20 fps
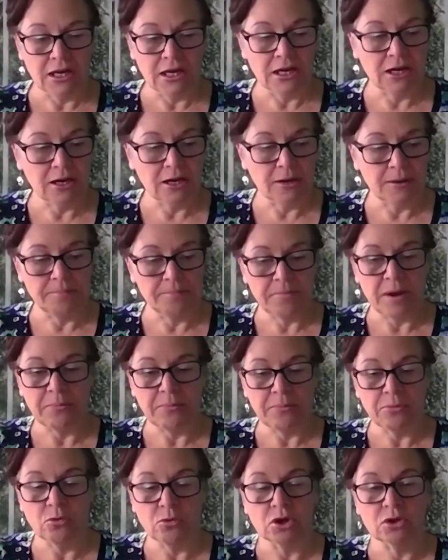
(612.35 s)
um,
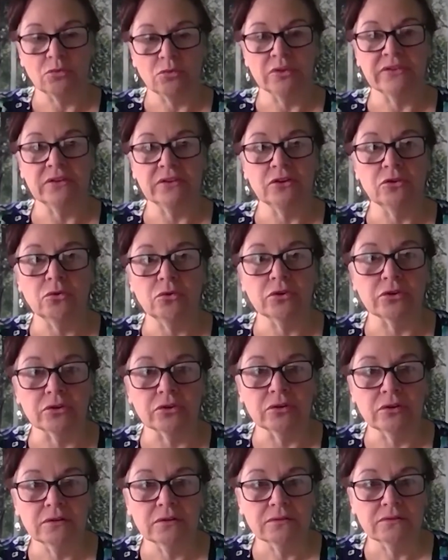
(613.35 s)
paperwork was in
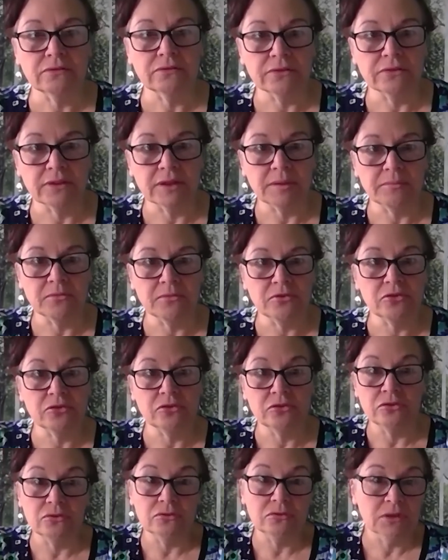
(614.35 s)
order for them
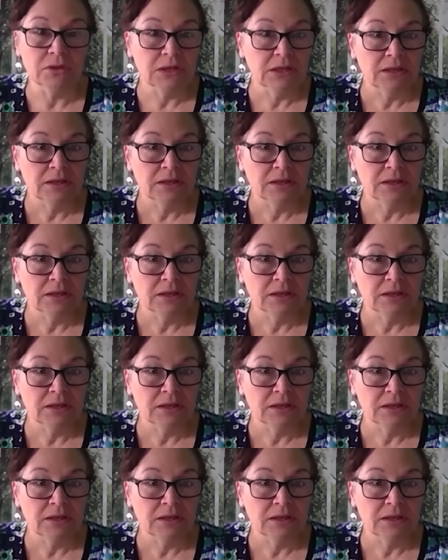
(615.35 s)
to